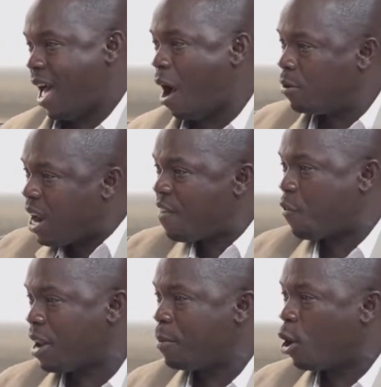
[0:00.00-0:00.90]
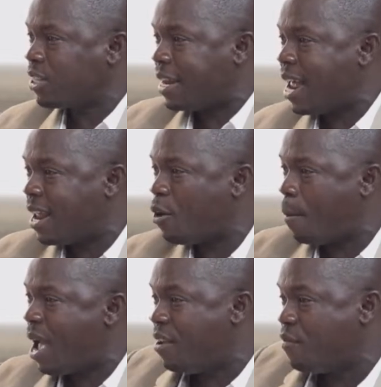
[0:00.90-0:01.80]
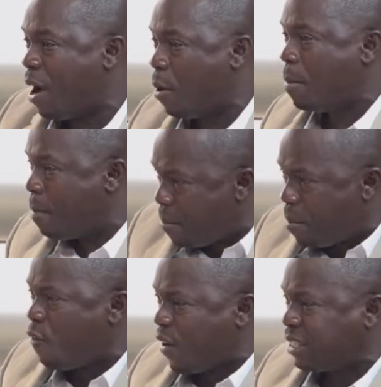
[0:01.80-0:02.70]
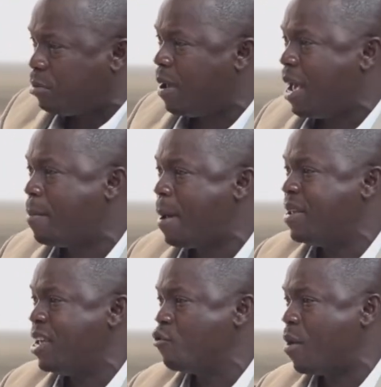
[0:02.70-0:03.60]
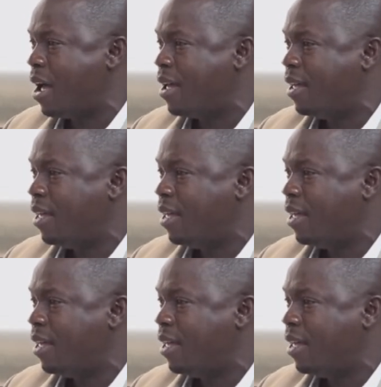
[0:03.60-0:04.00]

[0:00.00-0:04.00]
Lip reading: I will die for that because I didn't obey invite. Me offer si bibe ya bebe ye juma.